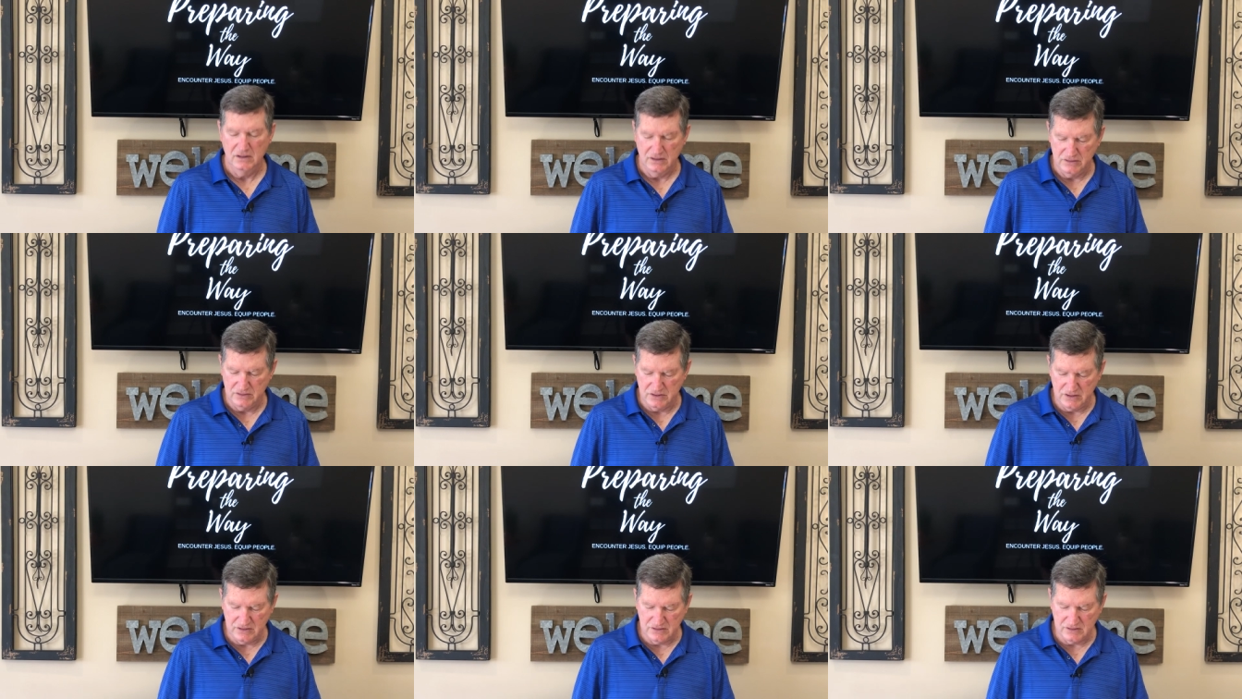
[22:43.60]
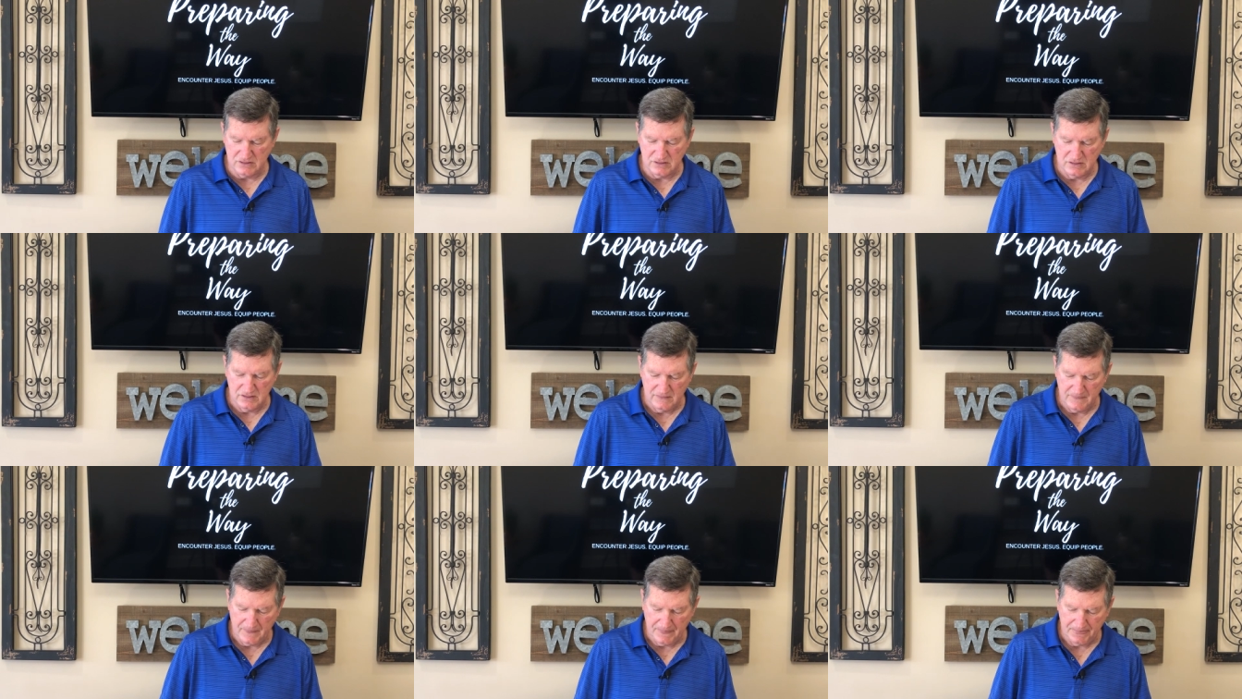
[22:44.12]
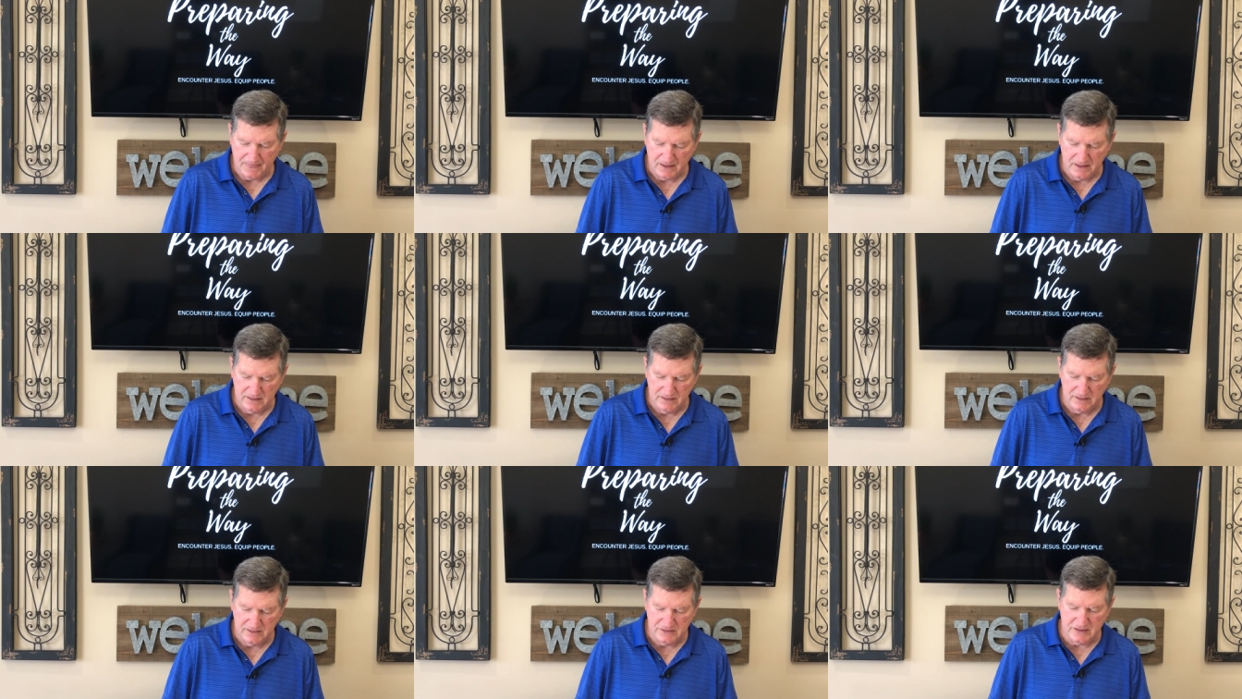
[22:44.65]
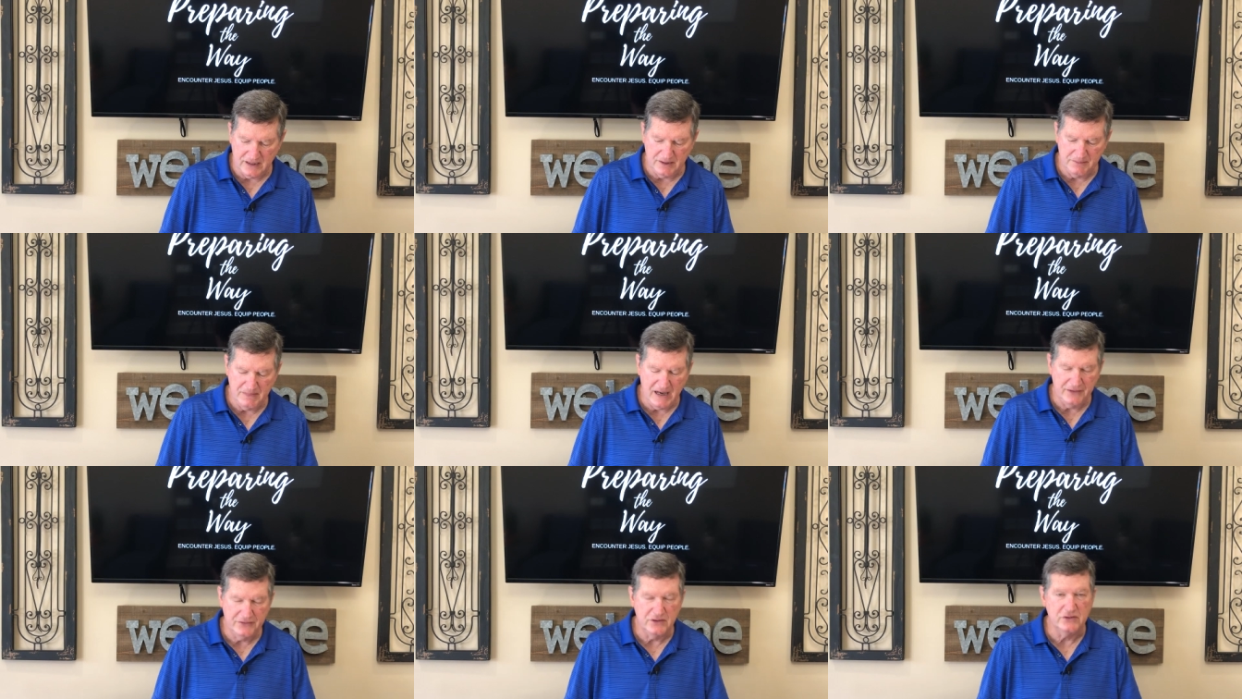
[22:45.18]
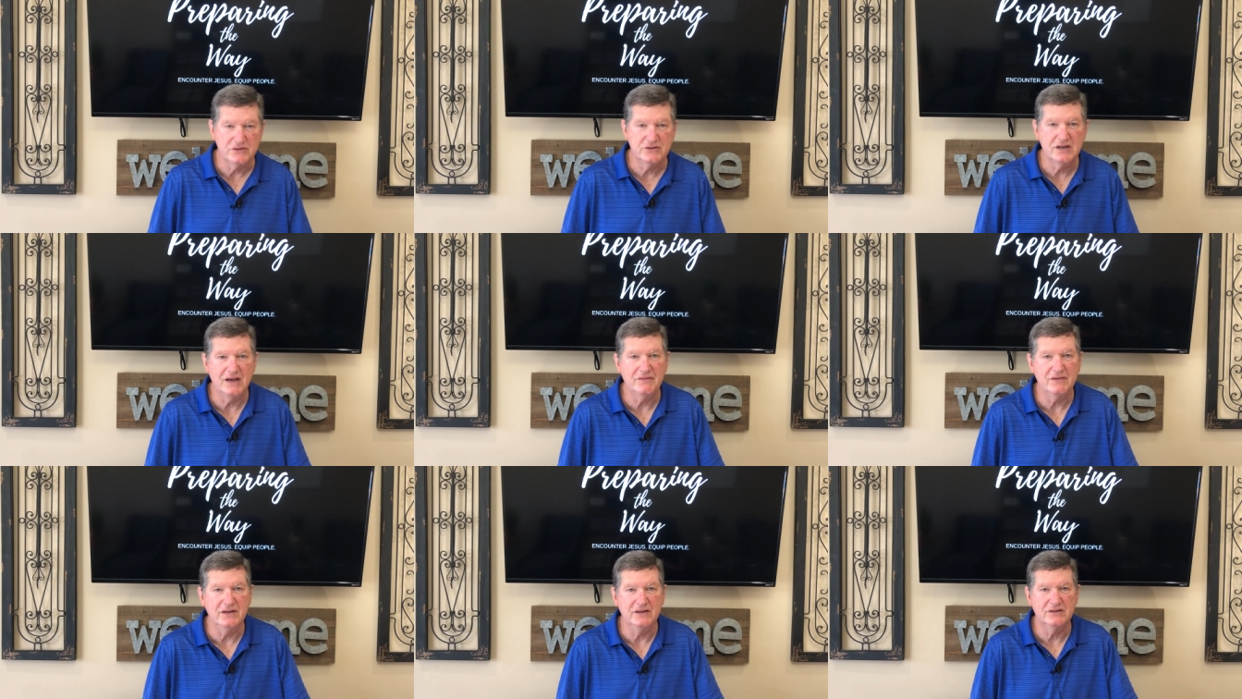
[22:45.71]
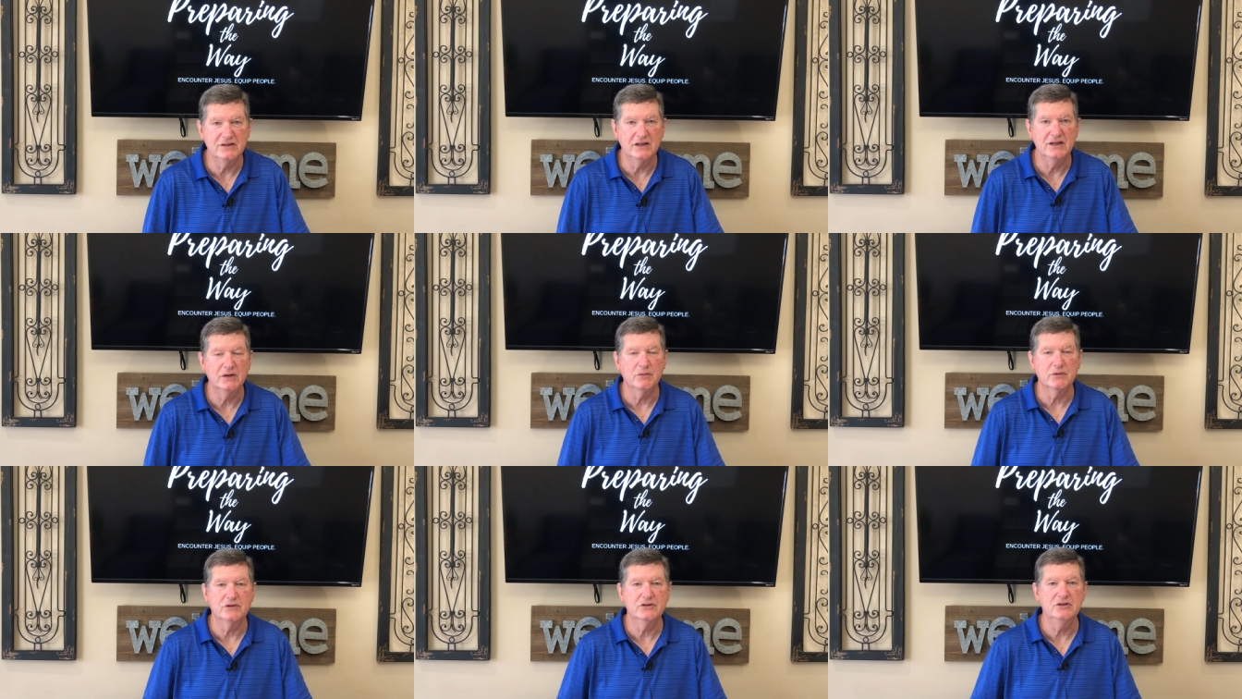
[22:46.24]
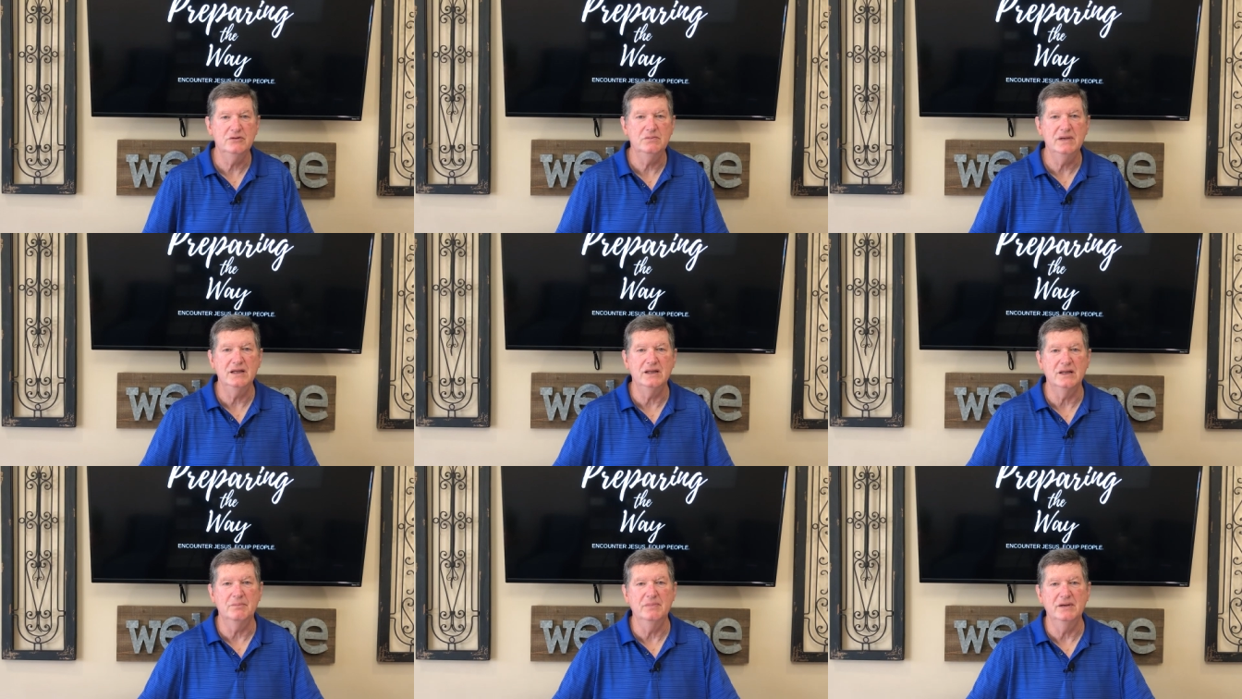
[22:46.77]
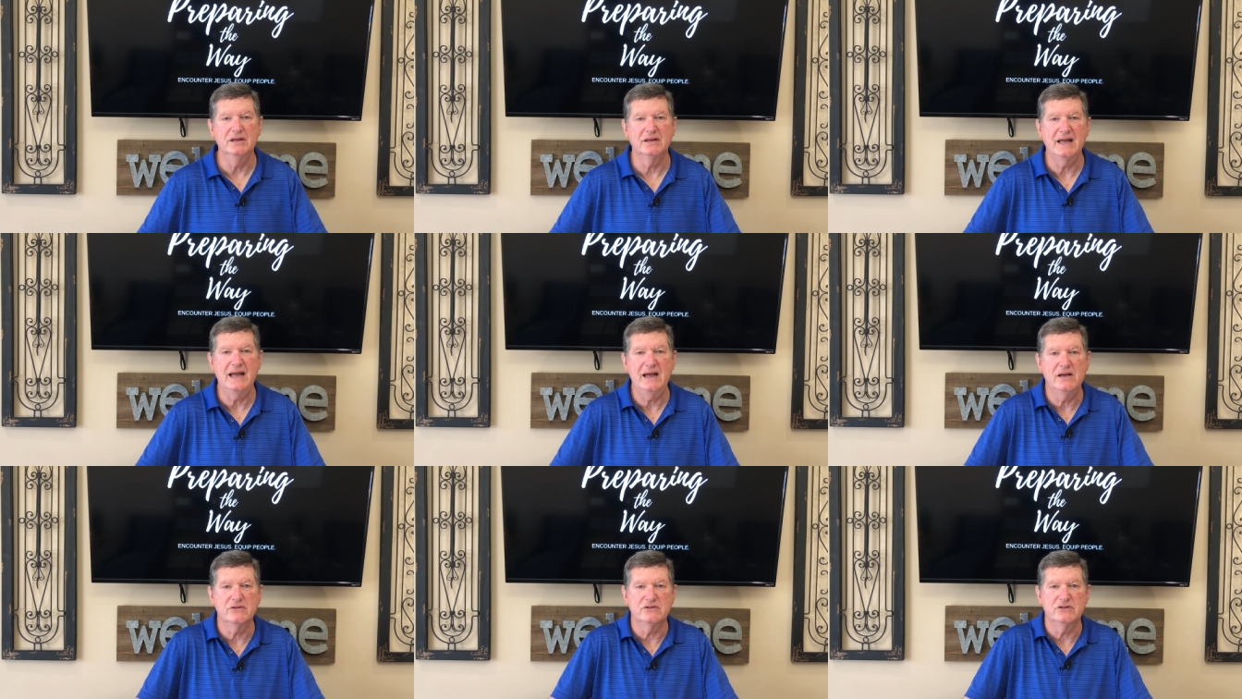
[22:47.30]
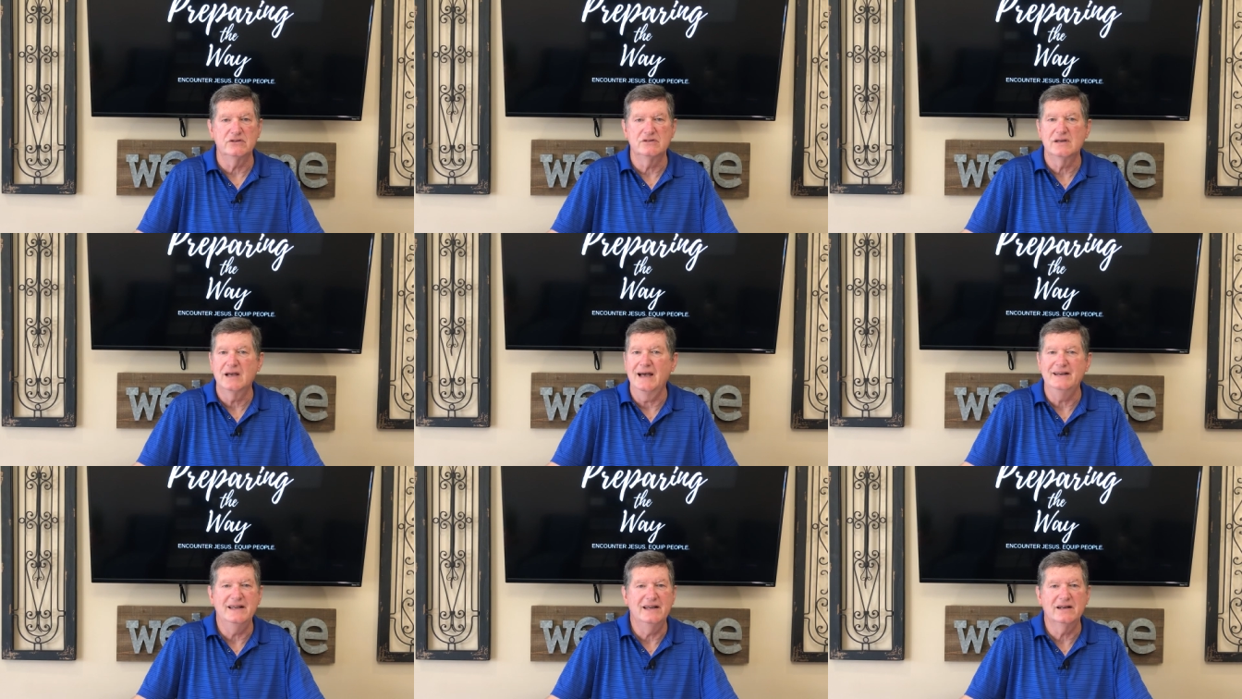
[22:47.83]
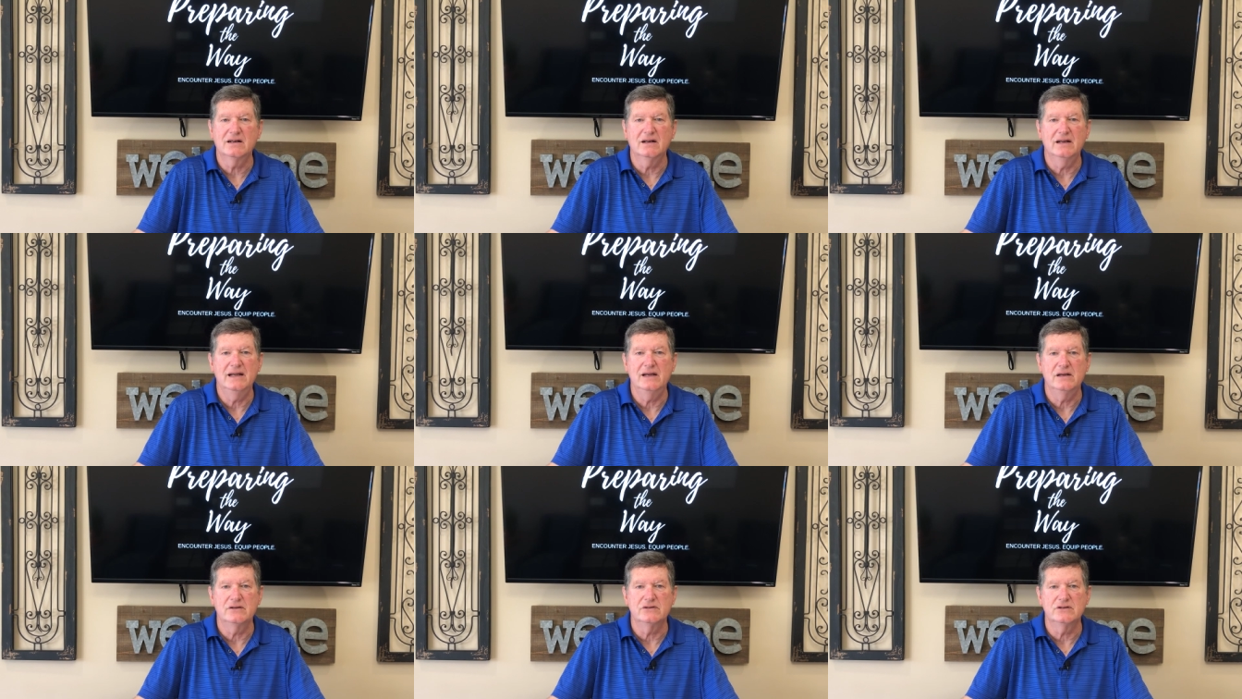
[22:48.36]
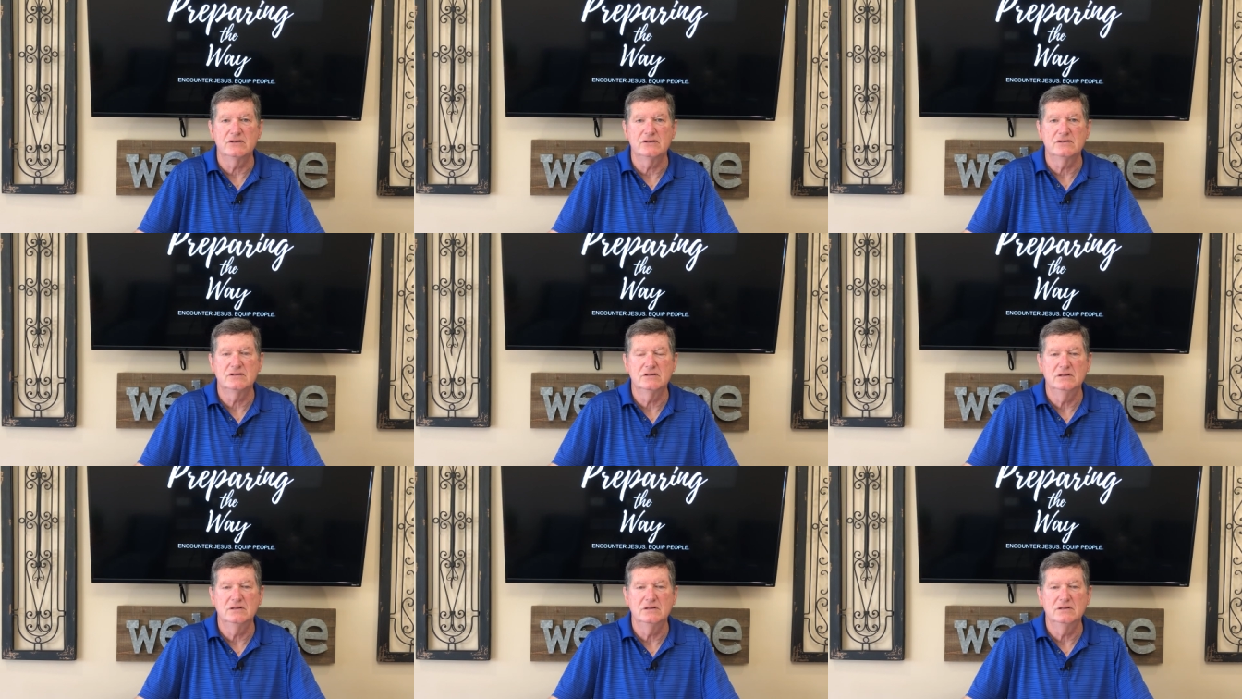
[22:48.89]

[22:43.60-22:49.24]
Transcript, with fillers: Jesus said in Matthew 7, he said there were two men that built houses, identical houses.